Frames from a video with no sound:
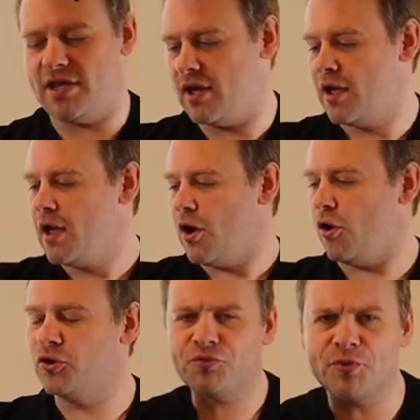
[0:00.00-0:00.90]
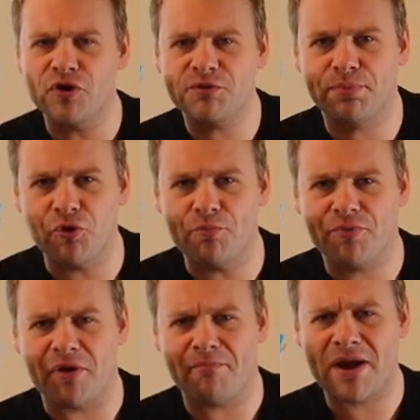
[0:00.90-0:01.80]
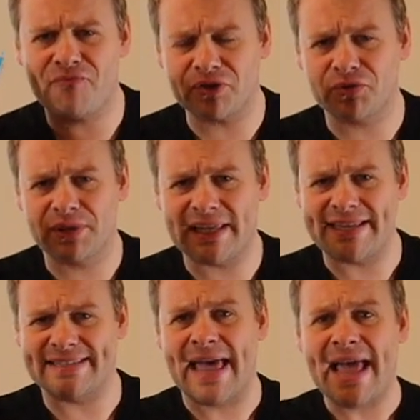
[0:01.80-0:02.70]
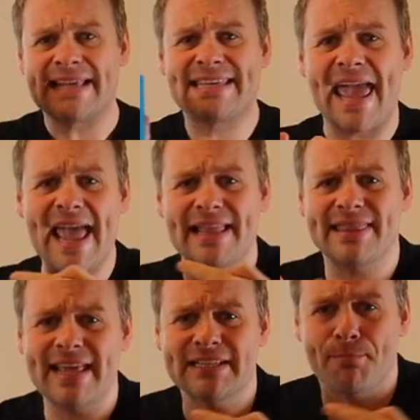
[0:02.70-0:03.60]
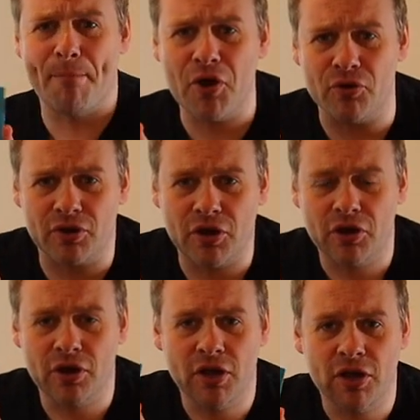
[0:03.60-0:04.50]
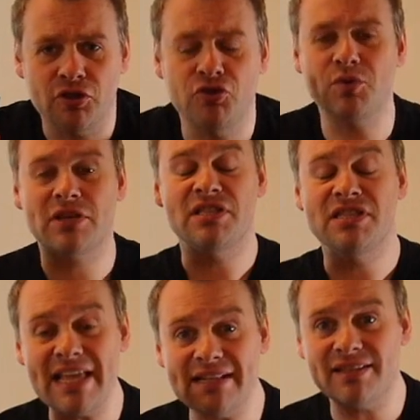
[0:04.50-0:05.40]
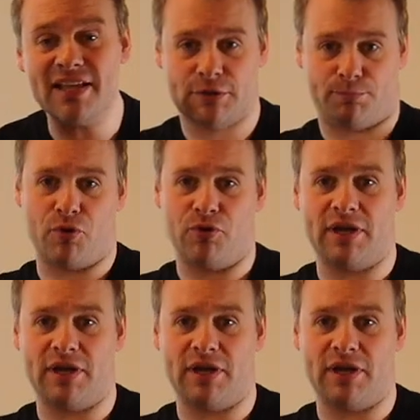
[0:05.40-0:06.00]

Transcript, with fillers: The Entrepreneur's Blueprint by Russell Leeds. Get this book. You need this